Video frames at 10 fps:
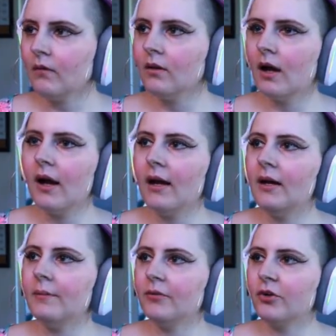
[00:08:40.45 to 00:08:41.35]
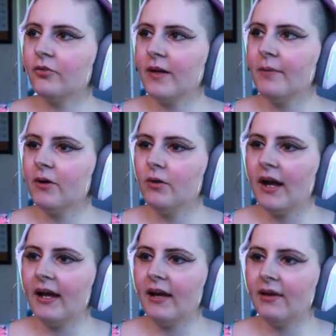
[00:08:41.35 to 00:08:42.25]
Karibo,
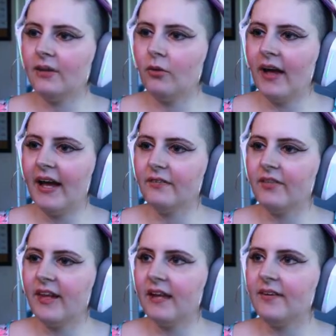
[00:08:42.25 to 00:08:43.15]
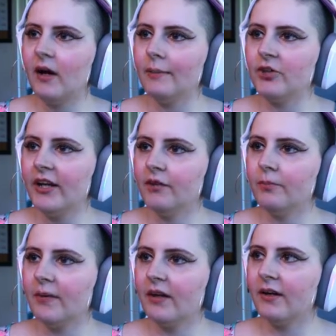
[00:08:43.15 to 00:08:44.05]
I know, has the Anti-Object
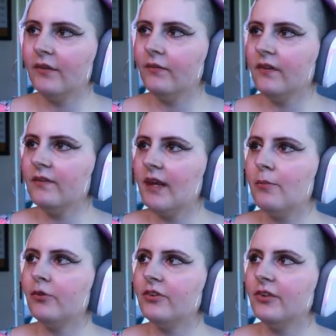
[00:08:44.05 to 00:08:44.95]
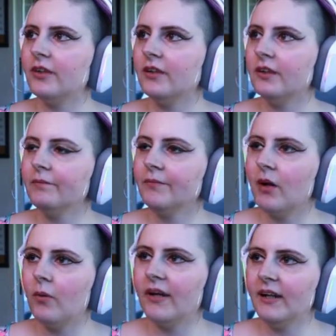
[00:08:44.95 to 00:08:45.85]
because it's able to
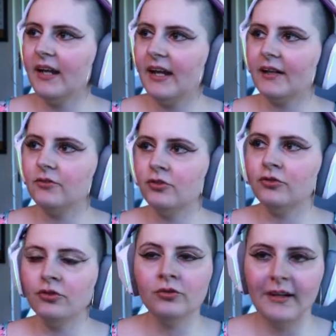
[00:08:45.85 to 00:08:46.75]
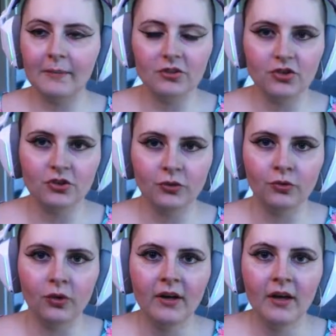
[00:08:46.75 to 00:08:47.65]
go in and do 2 damage
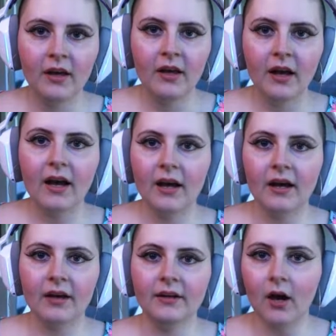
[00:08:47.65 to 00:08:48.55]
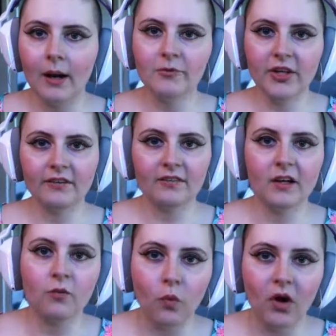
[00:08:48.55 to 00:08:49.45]
to an object instead
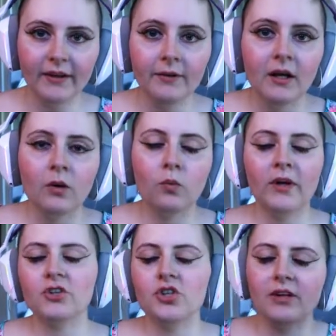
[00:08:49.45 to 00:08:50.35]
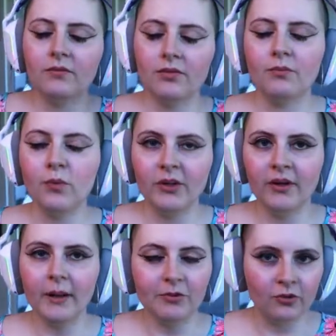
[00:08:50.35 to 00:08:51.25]
of 1, which, when you
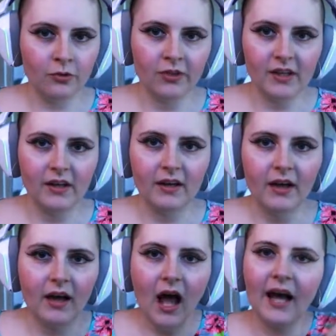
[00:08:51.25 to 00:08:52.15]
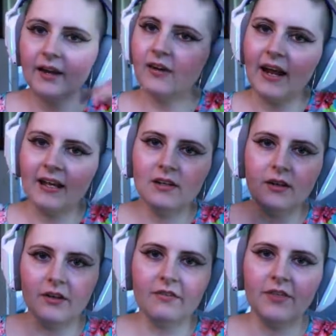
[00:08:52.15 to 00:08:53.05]
get up to the higher end
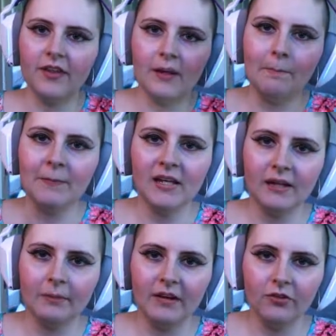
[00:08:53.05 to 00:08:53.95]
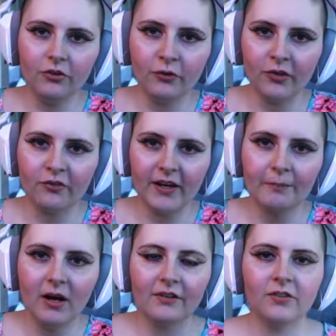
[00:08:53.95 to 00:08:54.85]
of the medium levels for the raid
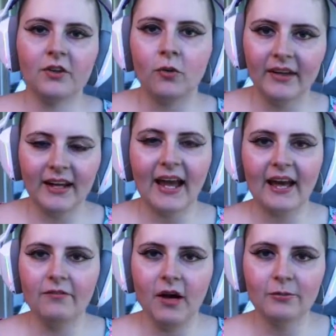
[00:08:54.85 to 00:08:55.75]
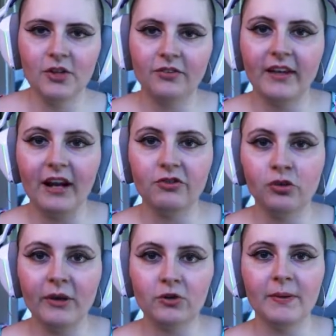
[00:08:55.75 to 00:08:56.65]
boss, you're going to have objects that have
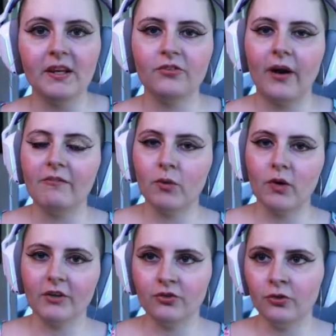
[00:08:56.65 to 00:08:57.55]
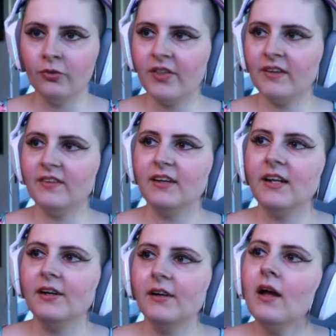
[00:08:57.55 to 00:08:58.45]
2 HP, so having 1 or 2 things in
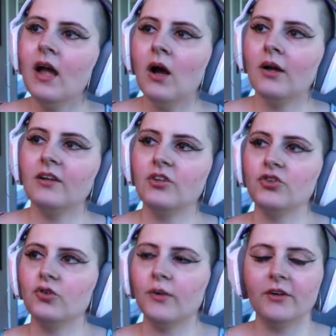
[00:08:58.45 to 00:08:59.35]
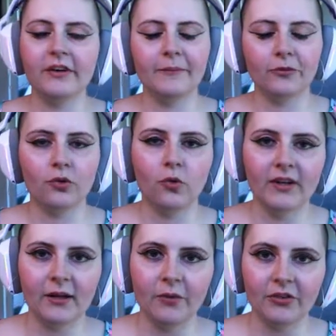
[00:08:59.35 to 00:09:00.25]
here, in addition to when you're able to
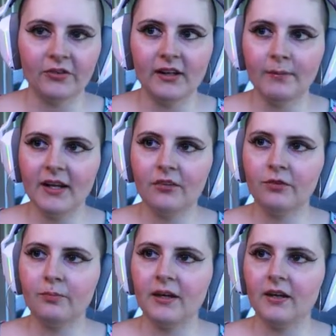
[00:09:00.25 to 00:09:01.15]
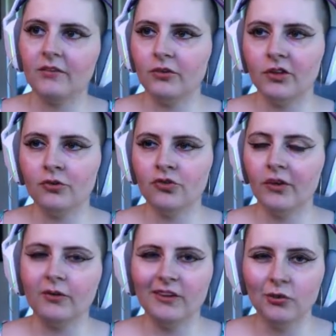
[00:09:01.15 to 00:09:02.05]
coordinate with your teammates, because you can usually
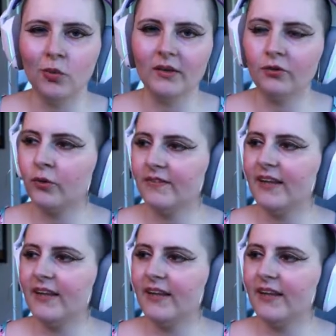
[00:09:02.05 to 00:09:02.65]
only do 1 towards it